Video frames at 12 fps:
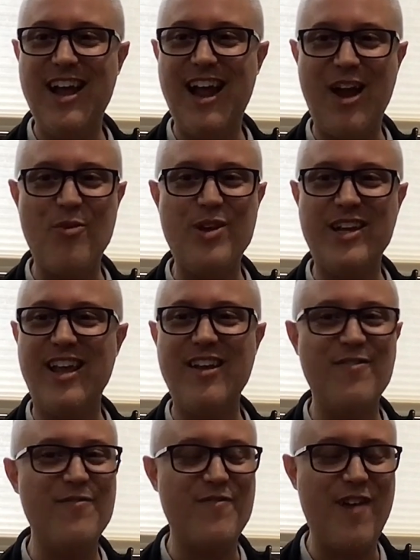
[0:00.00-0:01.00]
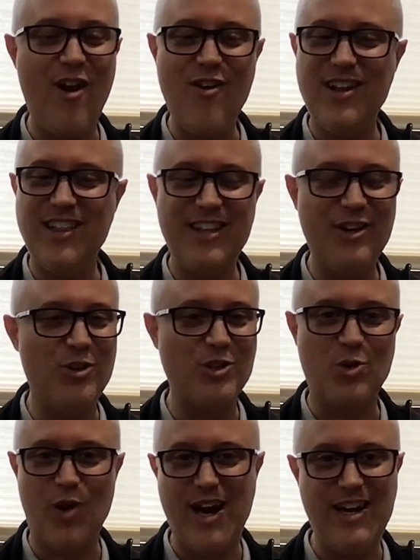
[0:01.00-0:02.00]
and we get very little
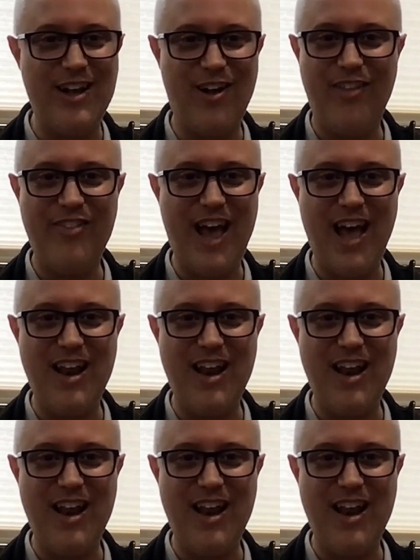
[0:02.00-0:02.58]
training on that